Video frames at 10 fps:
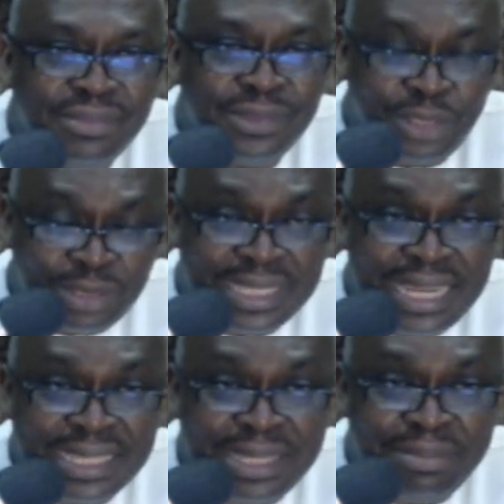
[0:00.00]
Just
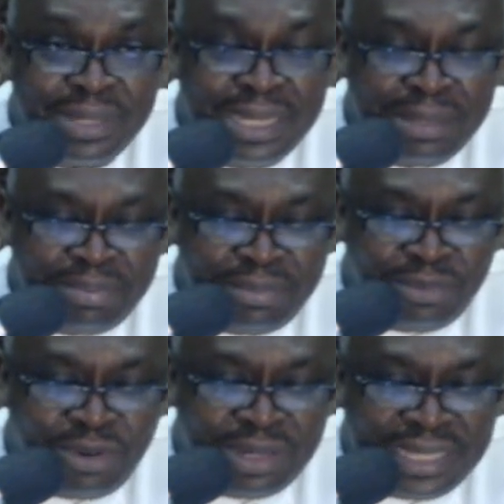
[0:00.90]
like the media.
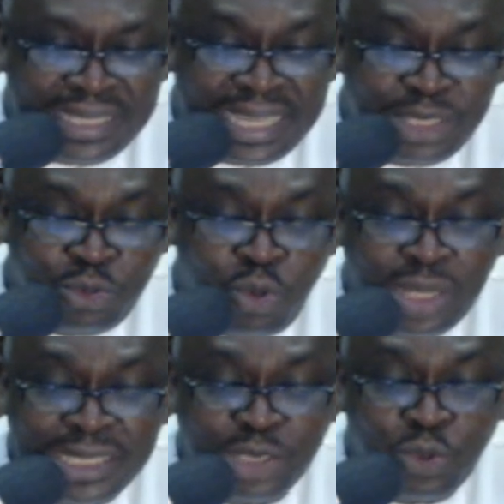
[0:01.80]
one. It says,
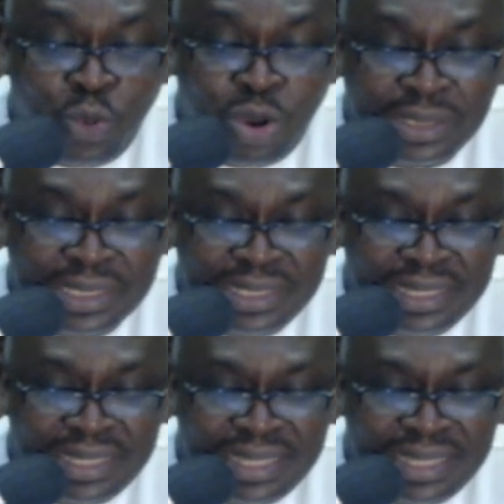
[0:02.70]
what is worse